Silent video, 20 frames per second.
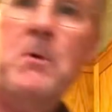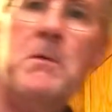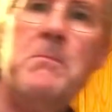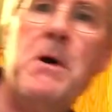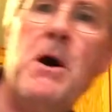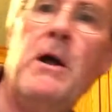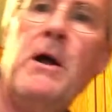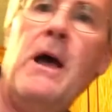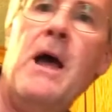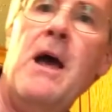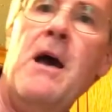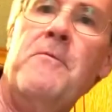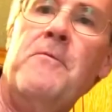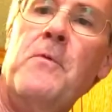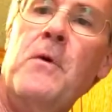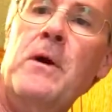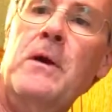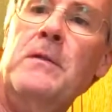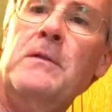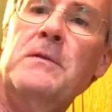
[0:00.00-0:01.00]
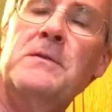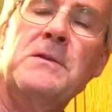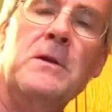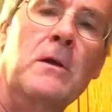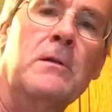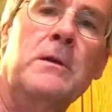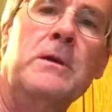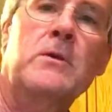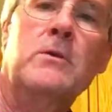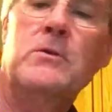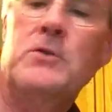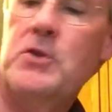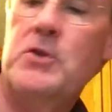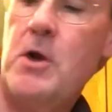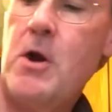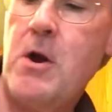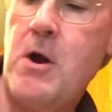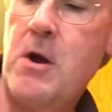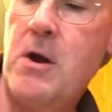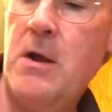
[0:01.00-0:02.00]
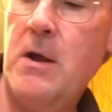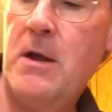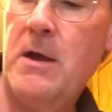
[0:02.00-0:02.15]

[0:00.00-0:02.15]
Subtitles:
Put about halfway. This is a liter jar.